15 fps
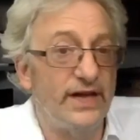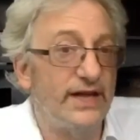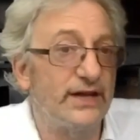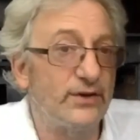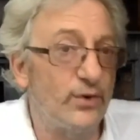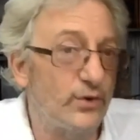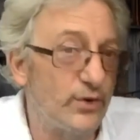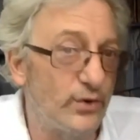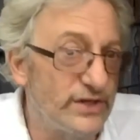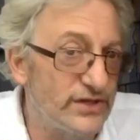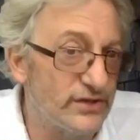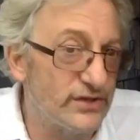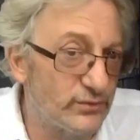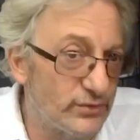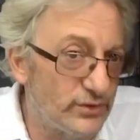According
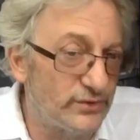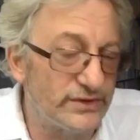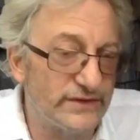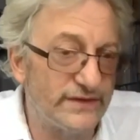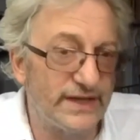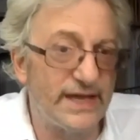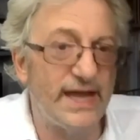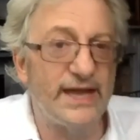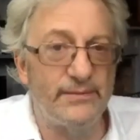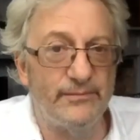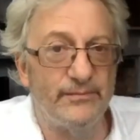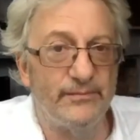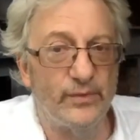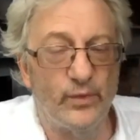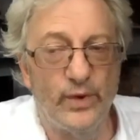to the rules of the
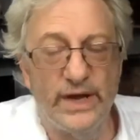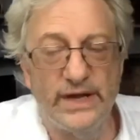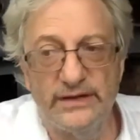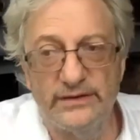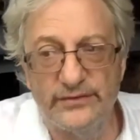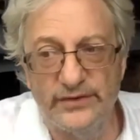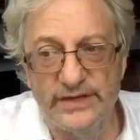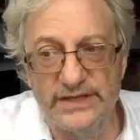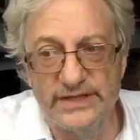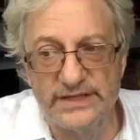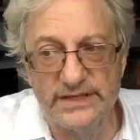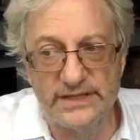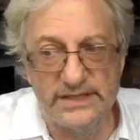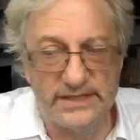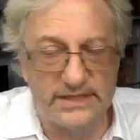game, when, for
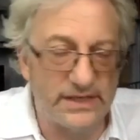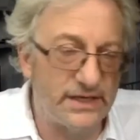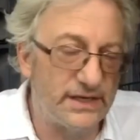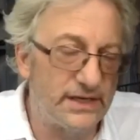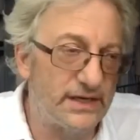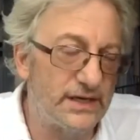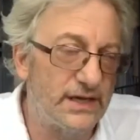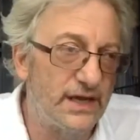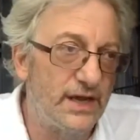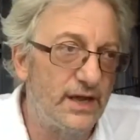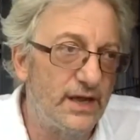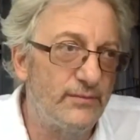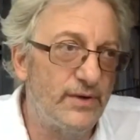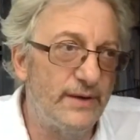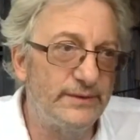instance,
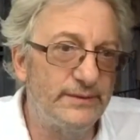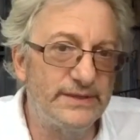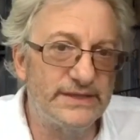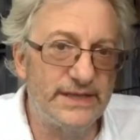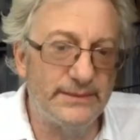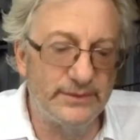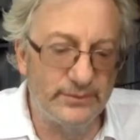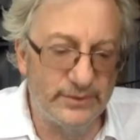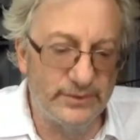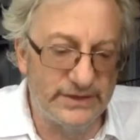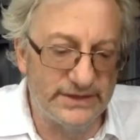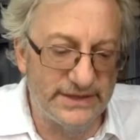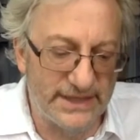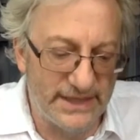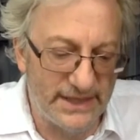Mohammed bin Salman
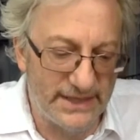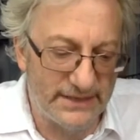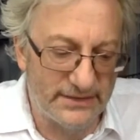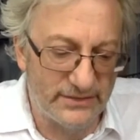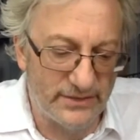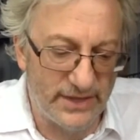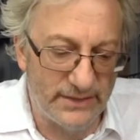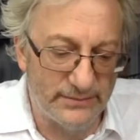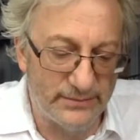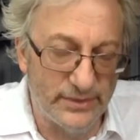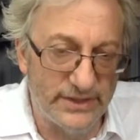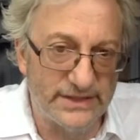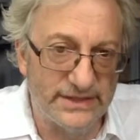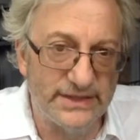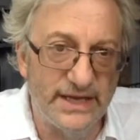was declared crown
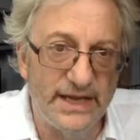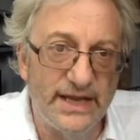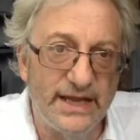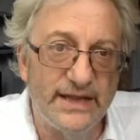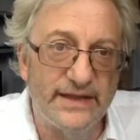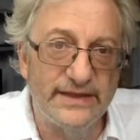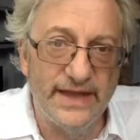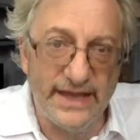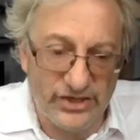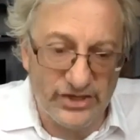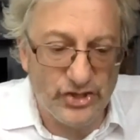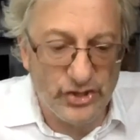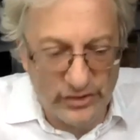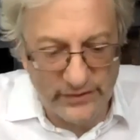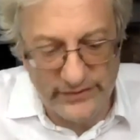prince, that
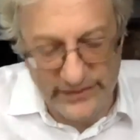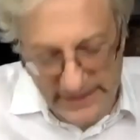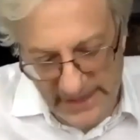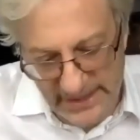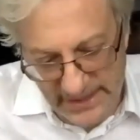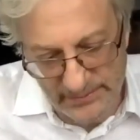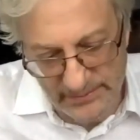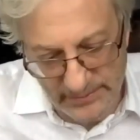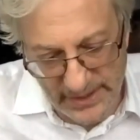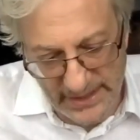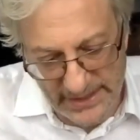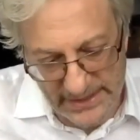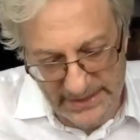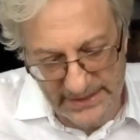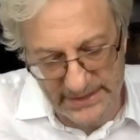should have taken
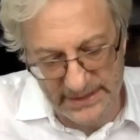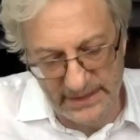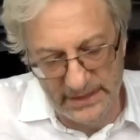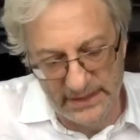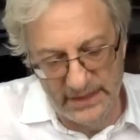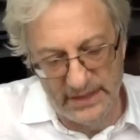place